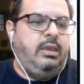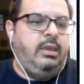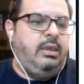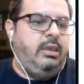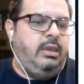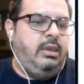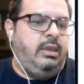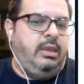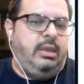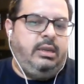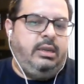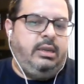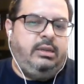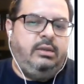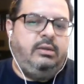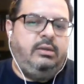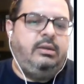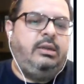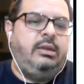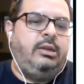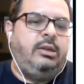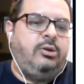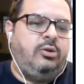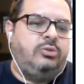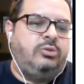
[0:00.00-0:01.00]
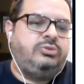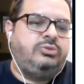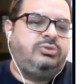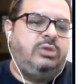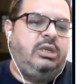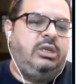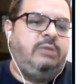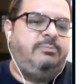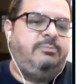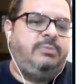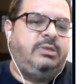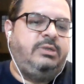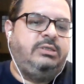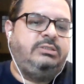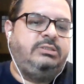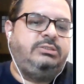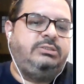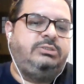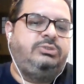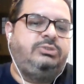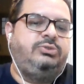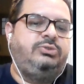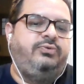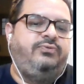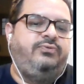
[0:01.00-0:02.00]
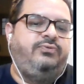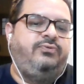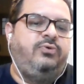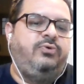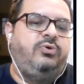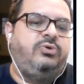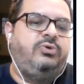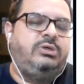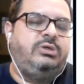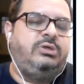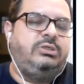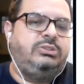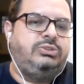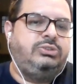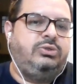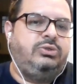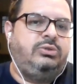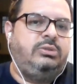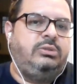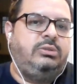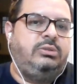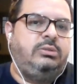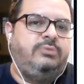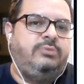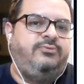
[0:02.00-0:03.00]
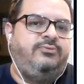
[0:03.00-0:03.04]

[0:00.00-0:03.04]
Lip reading: And it also helped us to focus on